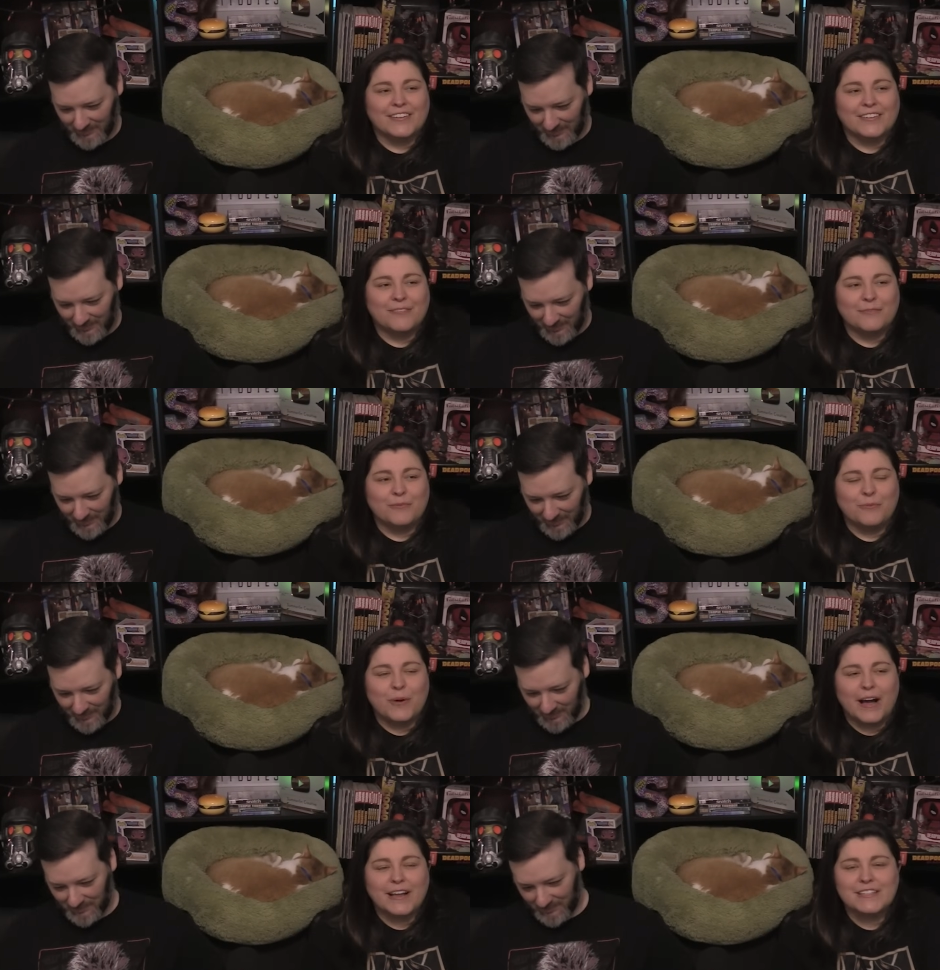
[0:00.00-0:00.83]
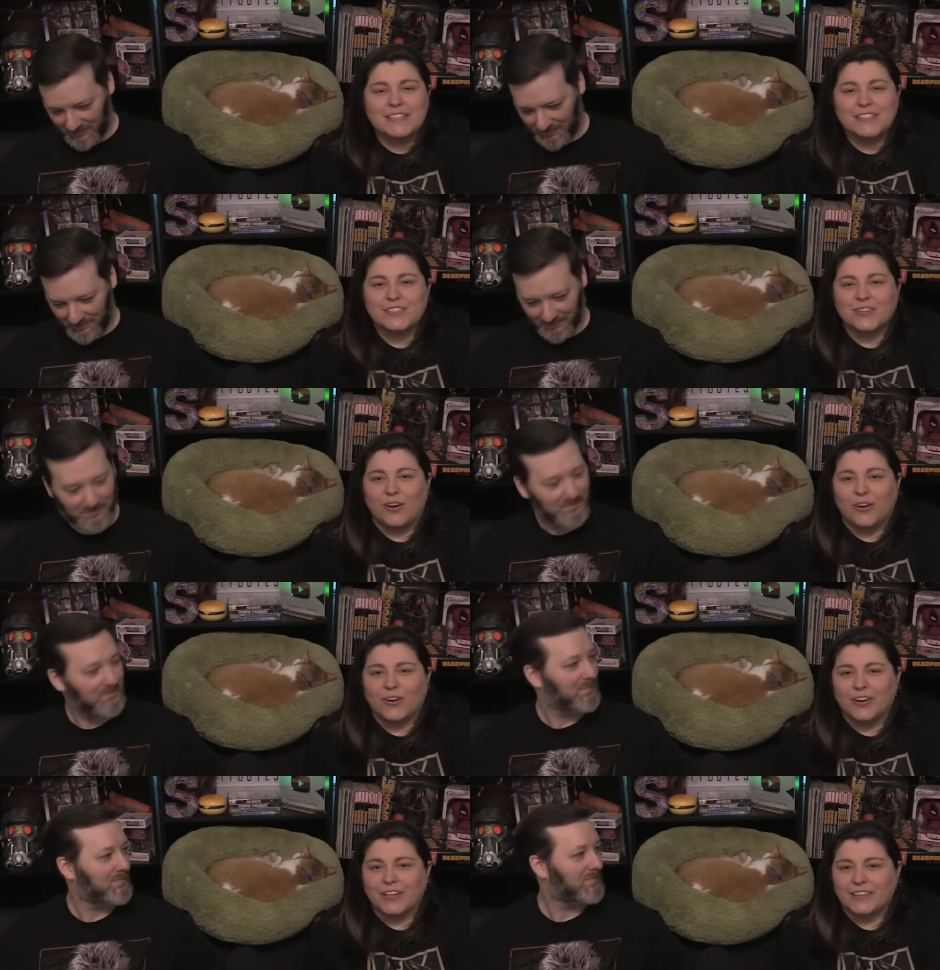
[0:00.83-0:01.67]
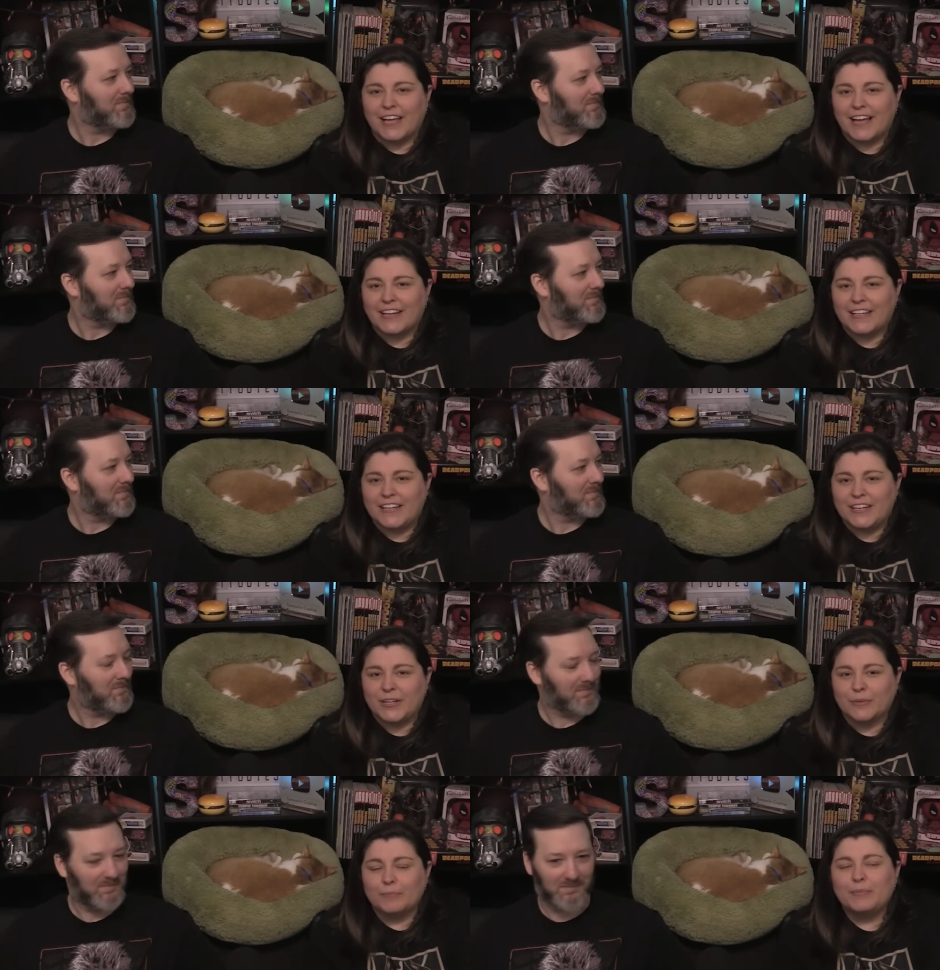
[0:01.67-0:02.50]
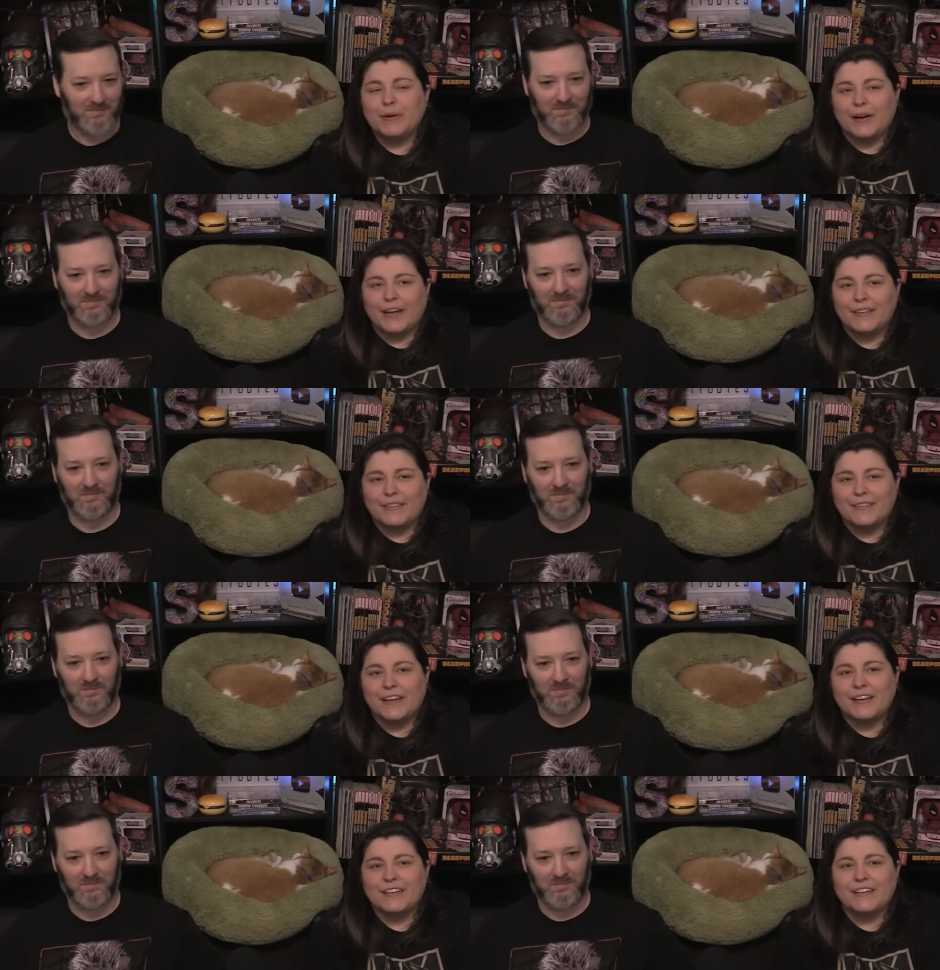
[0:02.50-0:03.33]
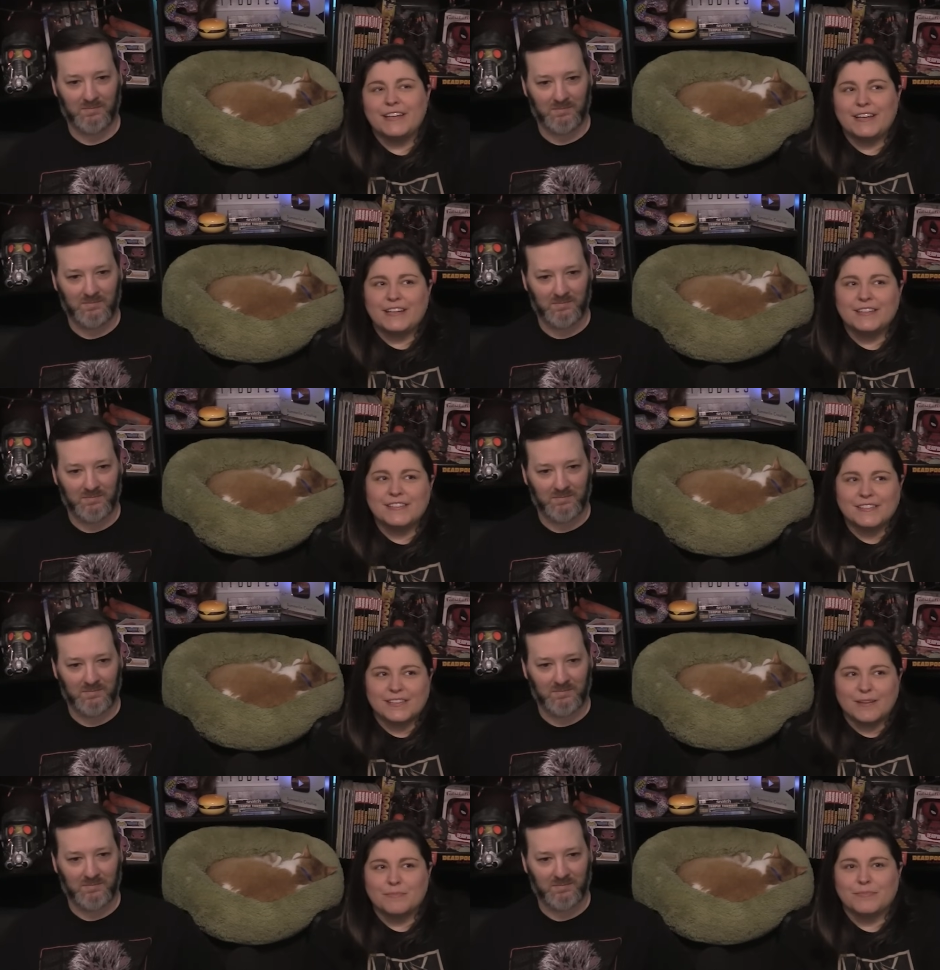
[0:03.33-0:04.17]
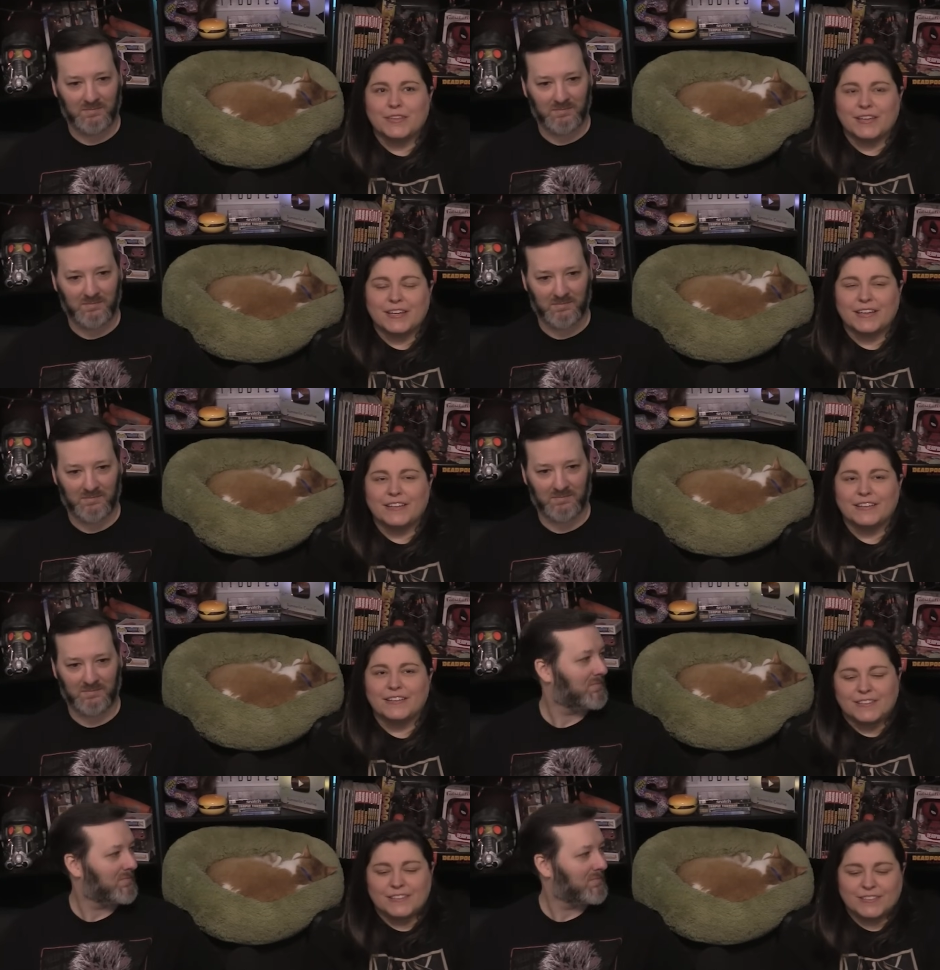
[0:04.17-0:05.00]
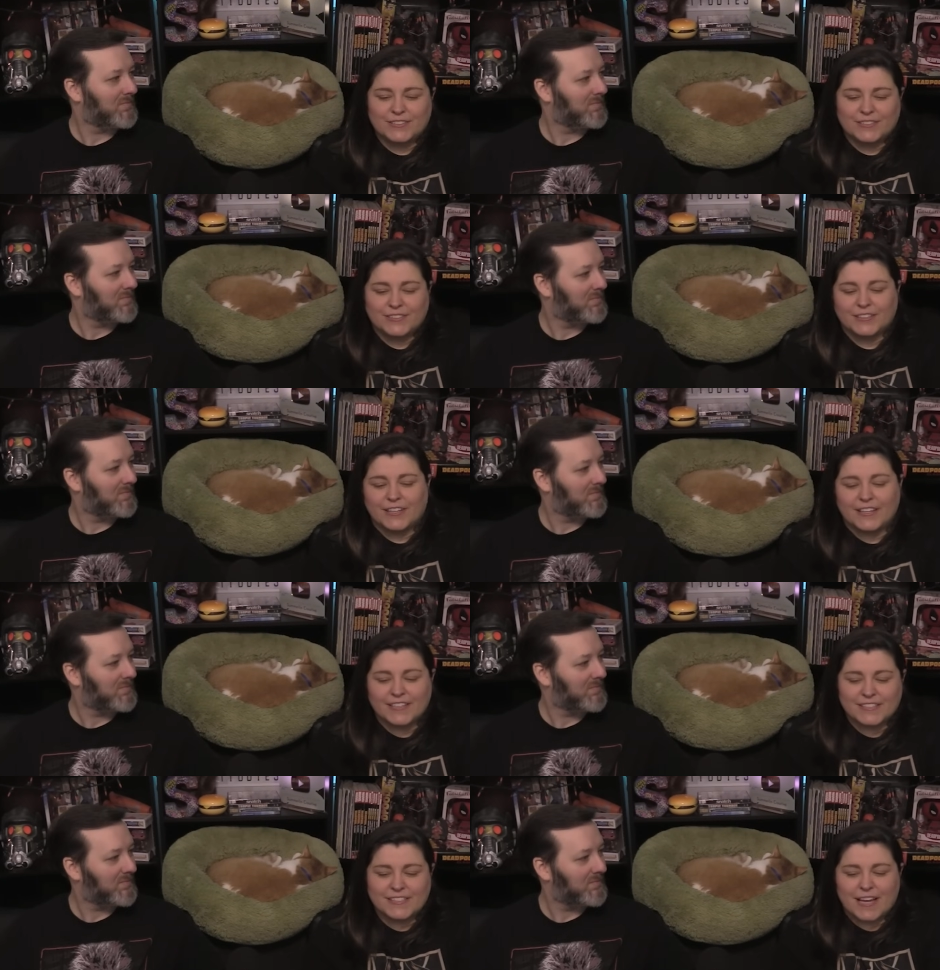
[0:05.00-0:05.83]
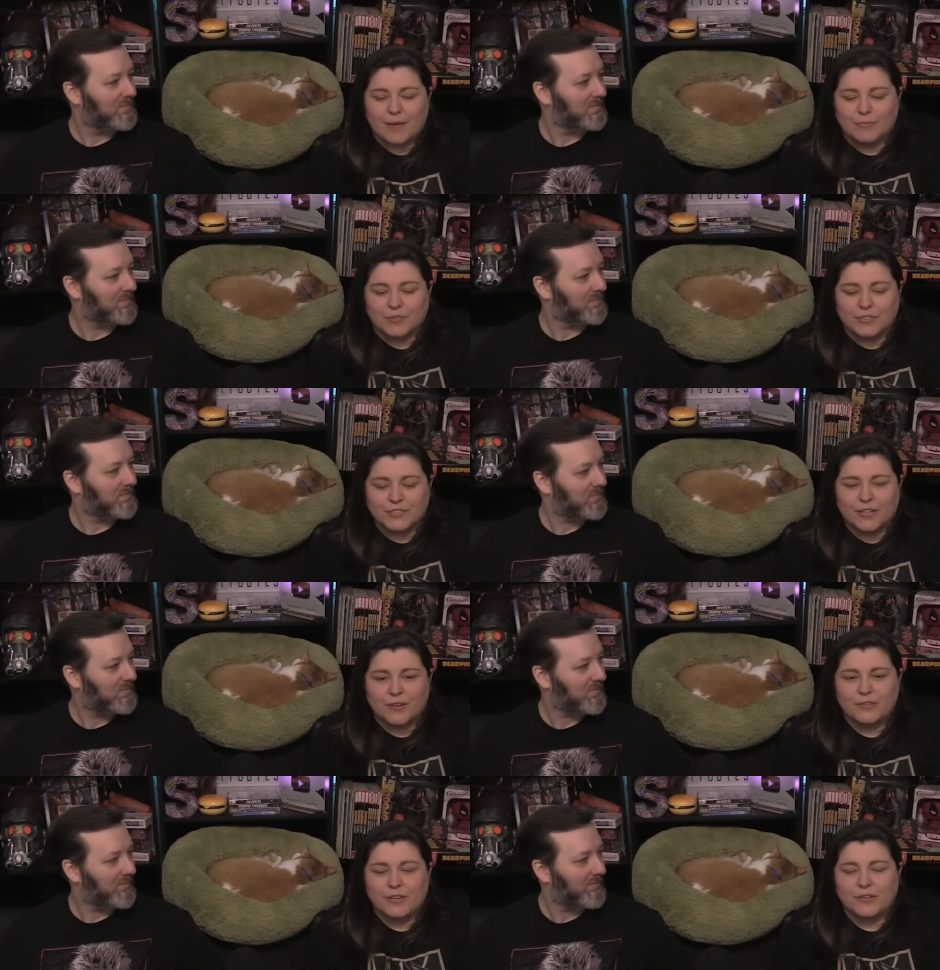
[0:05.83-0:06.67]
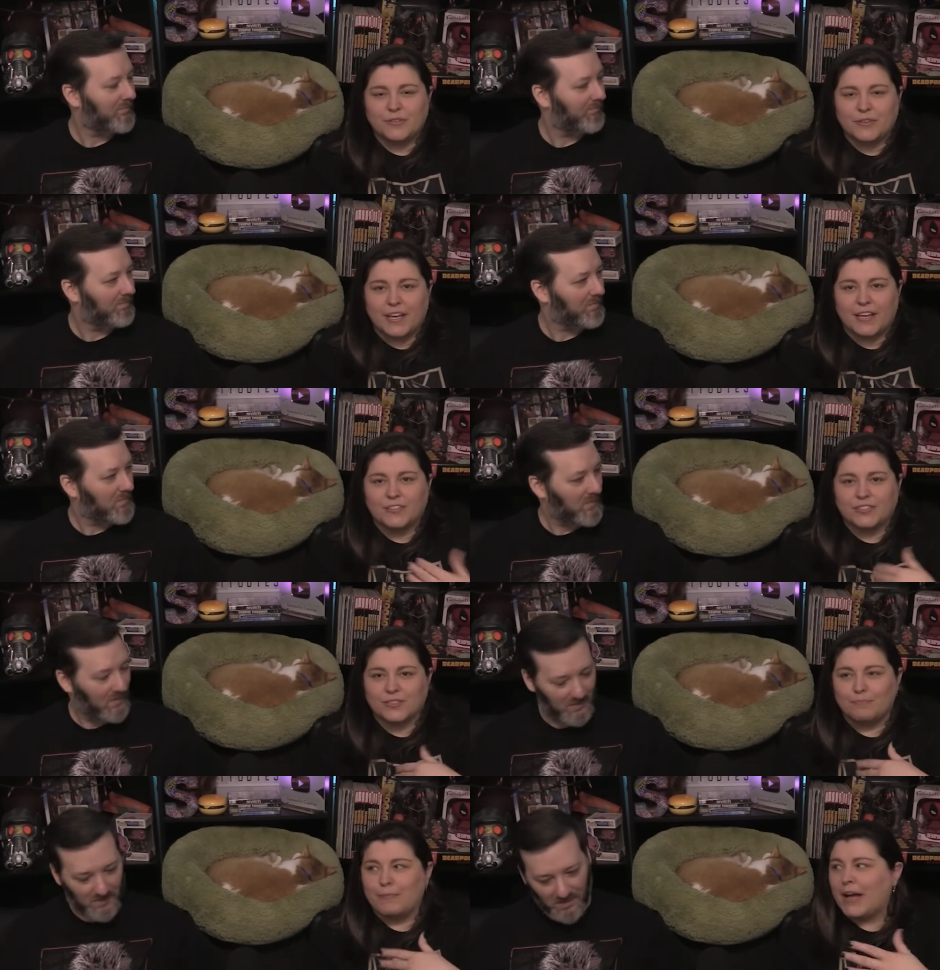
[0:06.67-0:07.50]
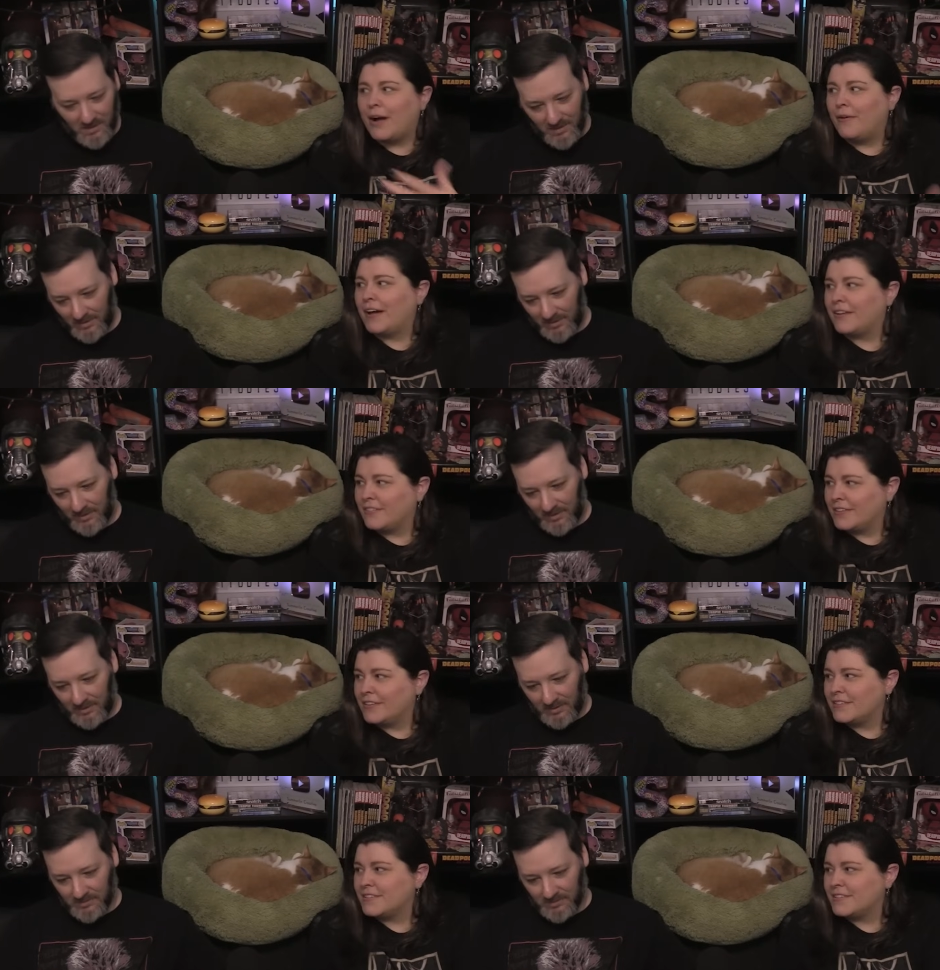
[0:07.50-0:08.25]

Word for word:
Speaker 1: why is Star and Laddie here? But they needed something to like establish. Oh no, you can't just bow out of this.